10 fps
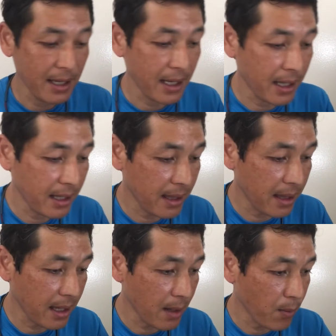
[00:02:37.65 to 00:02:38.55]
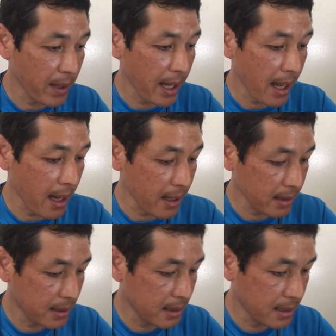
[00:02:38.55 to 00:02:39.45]
and then we had
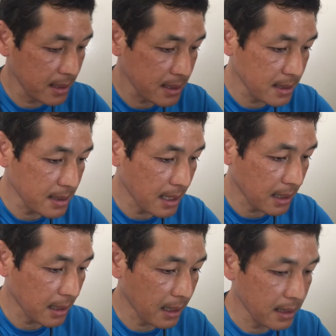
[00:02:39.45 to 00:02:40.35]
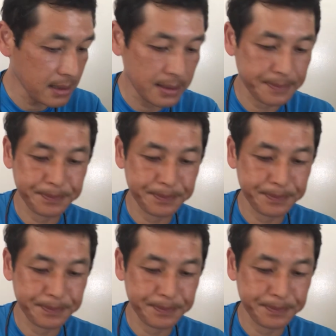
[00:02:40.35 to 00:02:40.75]
this necklace